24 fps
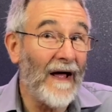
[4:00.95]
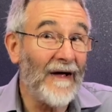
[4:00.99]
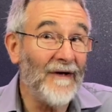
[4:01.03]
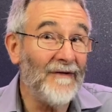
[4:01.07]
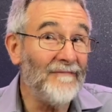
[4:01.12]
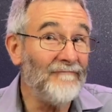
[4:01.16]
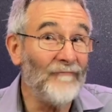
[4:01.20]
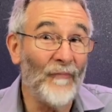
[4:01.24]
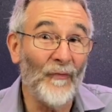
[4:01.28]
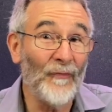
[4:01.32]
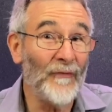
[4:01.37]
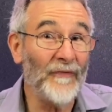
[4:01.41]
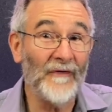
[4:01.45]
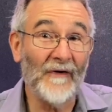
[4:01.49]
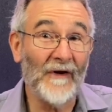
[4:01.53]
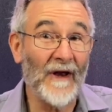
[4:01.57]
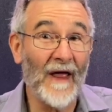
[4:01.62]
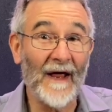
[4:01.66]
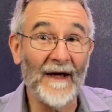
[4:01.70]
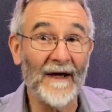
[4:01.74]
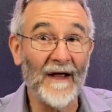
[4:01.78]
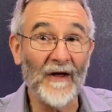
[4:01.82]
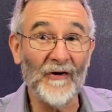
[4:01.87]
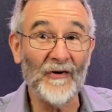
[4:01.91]
more than
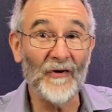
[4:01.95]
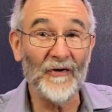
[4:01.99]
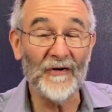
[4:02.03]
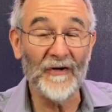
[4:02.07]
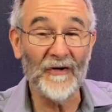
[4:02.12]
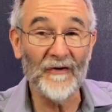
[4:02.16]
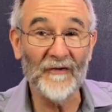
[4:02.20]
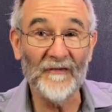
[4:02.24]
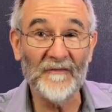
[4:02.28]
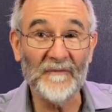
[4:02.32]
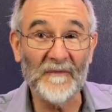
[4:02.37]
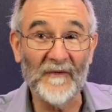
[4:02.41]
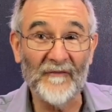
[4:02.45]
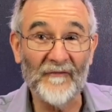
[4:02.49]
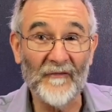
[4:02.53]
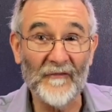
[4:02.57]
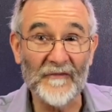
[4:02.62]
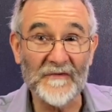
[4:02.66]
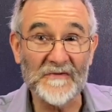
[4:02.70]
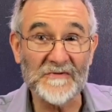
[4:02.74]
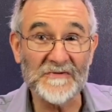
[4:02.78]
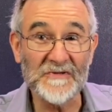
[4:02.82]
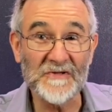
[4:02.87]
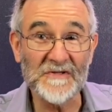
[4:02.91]
900 years
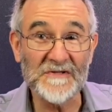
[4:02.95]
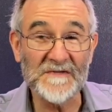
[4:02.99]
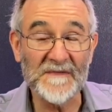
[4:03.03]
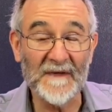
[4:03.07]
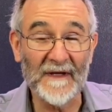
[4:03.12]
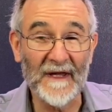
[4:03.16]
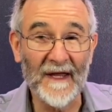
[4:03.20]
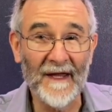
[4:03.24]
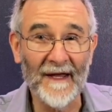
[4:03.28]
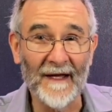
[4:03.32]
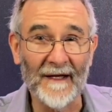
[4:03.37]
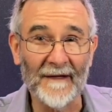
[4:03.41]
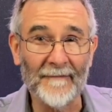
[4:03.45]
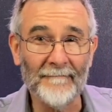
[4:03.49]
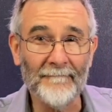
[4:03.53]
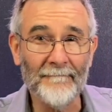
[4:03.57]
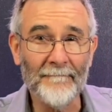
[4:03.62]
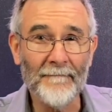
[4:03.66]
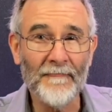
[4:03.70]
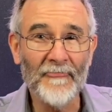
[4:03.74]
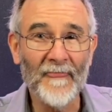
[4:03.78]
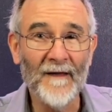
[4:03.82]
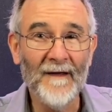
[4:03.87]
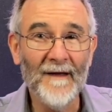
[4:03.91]
before the church began.
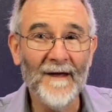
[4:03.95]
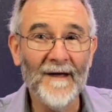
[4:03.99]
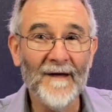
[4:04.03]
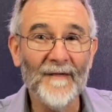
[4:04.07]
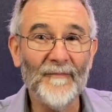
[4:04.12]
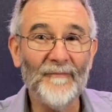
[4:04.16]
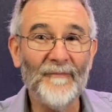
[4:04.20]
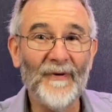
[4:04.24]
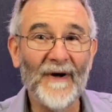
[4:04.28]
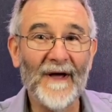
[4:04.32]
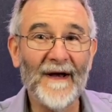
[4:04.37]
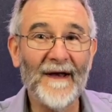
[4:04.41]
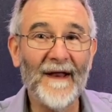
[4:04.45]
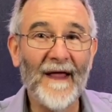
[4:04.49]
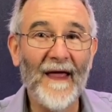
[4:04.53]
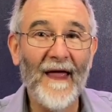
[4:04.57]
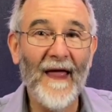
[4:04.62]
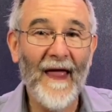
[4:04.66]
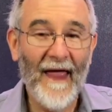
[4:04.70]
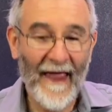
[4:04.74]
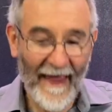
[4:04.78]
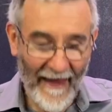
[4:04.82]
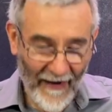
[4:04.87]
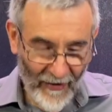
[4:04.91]
But
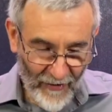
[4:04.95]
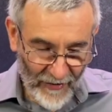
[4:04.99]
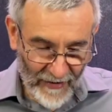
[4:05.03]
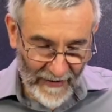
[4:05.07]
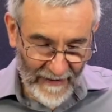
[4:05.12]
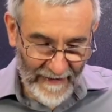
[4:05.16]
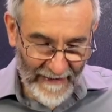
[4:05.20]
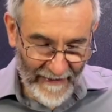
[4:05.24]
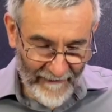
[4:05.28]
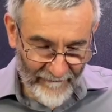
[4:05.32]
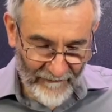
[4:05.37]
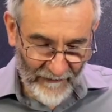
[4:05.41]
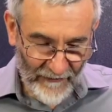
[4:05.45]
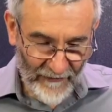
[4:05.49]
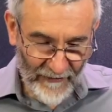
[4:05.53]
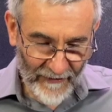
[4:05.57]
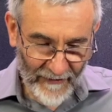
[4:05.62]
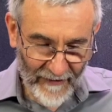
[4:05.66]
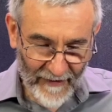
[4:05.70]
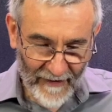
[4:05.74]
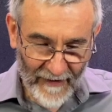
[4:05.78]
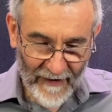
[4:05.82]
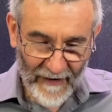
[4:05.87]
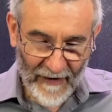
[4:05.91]
how
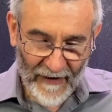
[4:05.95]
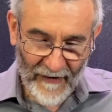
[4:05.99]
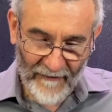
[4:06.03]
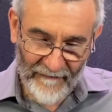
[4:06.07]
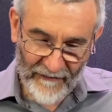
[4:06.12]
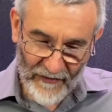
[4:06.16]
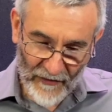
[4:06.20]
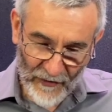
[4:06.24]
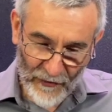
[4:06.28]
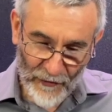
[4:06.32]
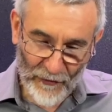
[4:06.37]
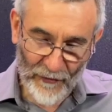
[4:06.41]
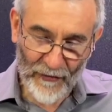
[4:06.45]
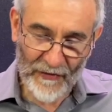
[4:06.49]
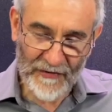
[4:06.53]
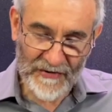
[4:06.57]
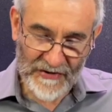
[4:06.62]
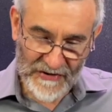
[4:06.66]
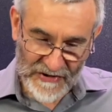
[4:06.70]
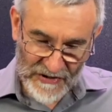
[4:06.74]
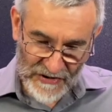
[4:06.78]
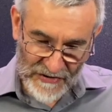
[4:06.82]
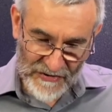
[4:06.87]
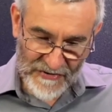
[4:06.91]
clever of the Lord
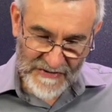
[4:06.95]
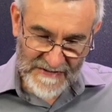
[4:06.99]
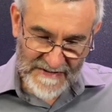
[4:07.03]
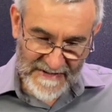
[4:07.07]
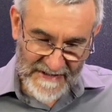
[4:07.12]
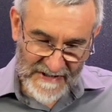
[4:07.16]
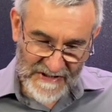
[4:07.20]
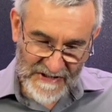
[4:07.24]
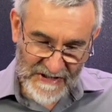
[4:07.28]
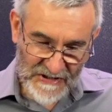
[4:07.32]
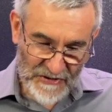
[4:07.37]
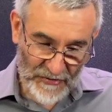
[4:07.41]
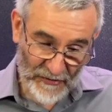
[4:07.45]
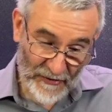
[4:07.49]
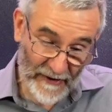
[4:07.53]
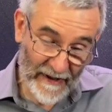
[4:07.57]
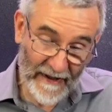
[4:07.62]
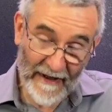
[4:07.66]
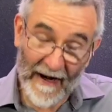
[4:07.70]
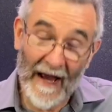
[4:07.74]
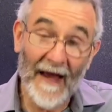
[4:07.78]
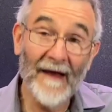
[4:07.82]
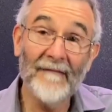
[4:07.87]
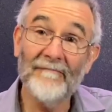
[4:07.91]
to use this story,
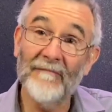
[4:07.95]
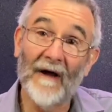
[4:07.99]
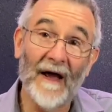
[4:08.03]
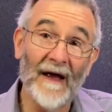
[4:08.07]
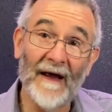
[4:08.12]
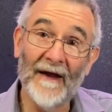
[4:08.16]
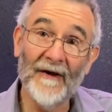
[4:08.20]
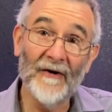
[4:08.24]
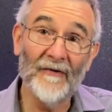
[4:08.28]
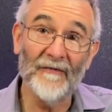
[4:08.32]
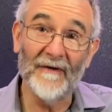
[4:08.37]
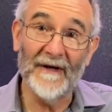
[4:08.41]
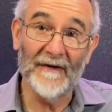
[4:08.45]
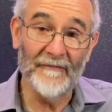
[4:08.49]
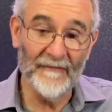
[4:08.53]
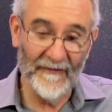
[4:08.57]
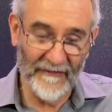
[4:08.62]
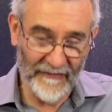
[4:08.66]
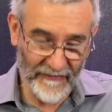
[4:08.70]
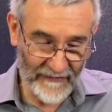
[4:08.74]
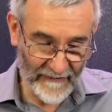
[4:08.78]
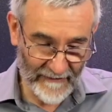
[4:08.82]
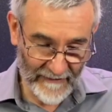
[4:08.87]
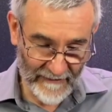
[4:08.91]
and I agree
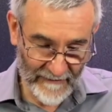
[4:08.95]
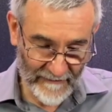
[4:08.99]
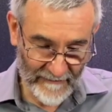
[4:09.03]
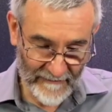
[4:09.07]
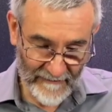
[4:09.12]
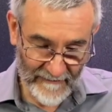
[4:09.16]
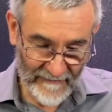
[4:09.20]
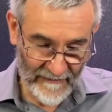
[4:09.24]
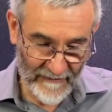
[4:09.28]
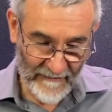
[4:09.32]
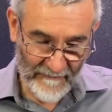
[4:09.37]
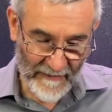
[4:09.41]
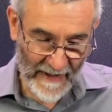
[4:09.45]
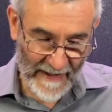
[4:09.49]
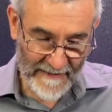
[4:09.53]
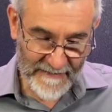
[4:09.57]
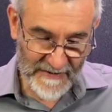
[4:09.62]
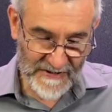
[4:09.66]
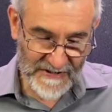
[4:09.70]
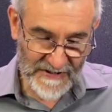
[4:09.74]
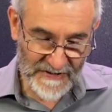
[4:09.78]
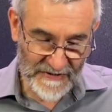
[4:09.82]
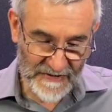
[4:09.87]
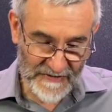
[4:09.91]
with the
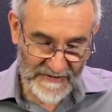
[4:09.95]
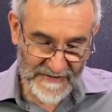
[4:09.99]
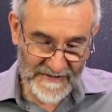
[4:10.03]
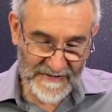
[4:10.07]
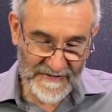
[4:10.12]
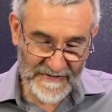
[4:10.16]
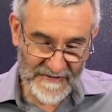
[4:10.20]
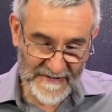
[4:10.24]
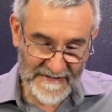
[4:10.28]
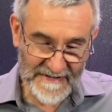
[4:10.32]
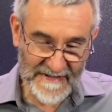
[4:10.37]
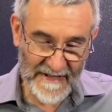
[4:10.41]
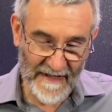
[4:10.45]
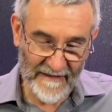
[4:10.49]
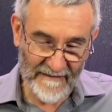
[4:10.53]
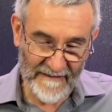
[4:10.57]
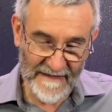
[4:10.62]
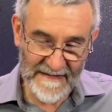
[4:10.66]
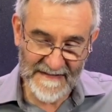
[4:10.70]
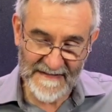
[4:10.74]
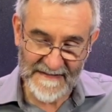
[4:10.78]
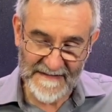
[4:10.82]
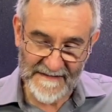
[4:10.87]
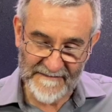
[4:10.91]
Bible students who say
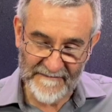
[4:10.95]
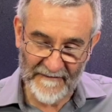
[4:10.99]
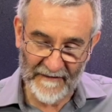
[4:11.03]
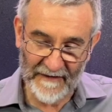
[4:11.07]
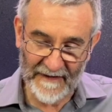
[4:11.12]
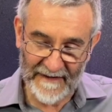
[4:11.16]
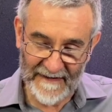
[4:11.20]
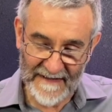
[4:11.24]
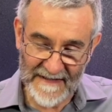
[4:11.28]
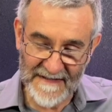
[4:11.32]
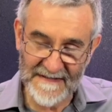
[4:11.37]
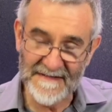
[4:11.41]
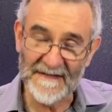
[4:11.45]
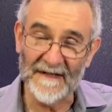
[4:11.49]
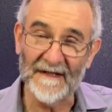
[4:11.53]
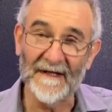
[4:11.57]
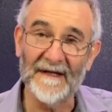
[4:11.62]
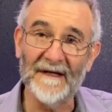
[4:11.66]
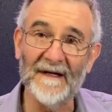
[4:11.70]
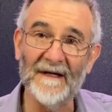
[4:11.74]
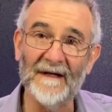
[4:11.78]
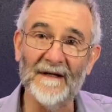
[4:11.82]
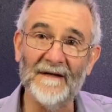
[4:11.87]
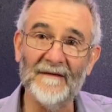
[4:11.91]
this is very
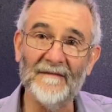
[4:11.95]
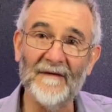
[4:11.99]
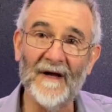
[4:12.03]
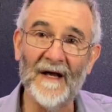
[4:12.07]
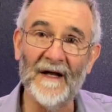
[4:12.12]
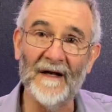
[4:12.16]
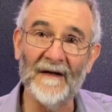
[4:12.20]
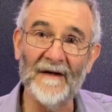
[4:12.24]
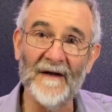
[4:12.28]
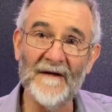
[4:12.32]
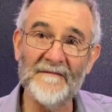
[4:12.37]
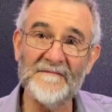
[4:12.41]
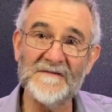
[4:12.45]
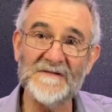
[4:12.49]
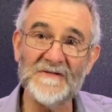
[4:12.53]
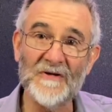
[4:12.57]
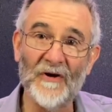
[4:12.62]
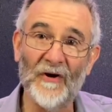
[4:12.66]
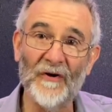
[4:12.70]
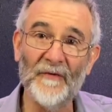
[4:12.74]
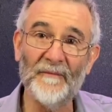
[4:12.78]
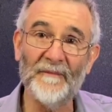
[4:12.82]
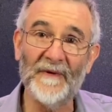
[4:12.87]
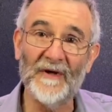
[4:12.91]
easily a love
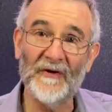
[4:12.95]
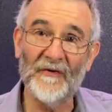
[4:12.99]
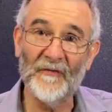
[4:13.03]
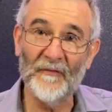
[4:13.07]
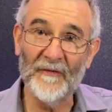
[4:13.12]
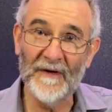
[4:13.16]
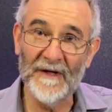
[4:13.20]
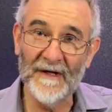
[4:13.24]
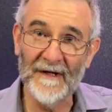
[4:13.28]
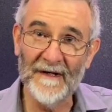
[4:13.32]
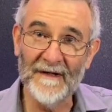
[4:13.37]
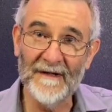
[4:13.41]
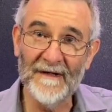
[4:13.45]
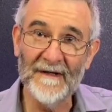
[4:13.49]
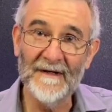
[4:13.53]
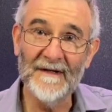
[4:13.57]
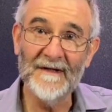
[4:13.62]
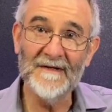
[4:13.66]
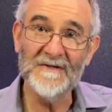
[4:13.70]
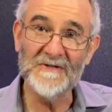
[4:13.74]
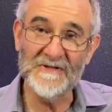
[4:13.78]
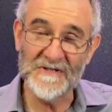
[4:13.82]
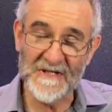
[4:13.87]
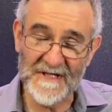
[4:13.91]
song between
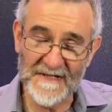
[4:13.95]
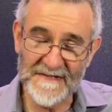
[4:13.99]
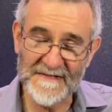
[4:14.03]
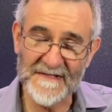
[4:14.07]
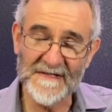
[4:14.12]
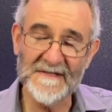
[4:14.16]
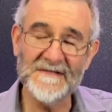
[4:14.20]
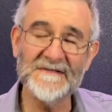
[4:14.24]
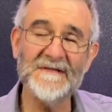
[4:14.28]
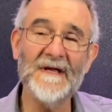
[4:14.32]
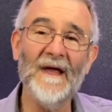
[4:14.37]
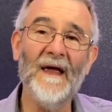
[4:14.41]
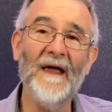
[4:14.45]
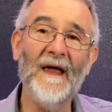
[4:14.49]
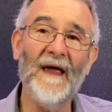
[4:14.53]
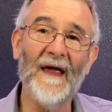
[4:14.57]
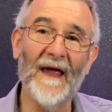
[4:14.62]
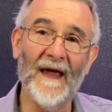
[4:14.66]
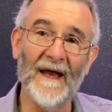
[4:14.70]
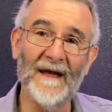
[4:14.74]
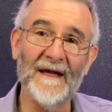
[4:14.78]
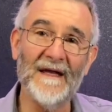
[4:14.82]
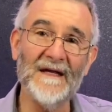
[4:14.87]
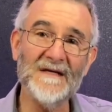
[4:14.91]
Jesus
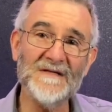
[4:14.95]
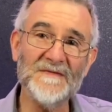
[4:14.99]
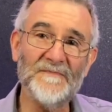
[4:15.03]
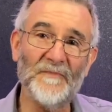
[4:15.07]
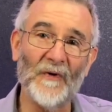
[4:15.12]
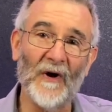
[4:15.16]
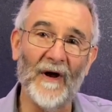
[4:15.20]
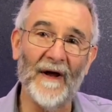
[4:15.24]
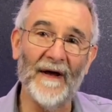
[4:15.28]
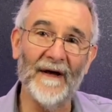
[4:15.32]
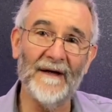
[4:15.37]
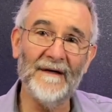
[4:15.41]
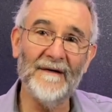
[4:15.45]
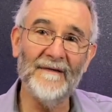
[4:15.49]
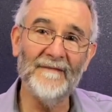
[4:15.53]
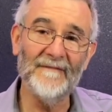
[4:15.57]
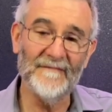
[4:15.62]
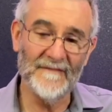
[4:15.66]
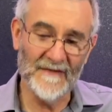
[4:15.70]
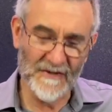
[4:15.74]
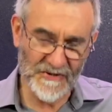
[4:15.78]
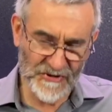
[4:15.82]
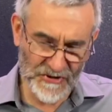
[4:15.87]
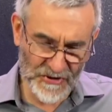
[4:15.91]
and his bride,
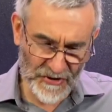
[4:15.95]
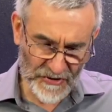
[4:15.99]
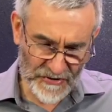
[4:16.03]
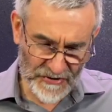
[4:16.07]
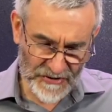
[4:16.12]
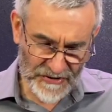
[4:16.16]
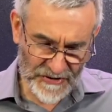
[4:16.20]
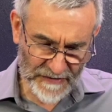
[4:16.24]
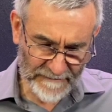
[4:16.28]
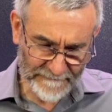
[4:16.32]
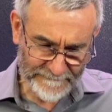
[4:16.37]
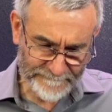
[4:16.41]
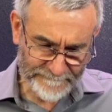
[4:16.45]
the church.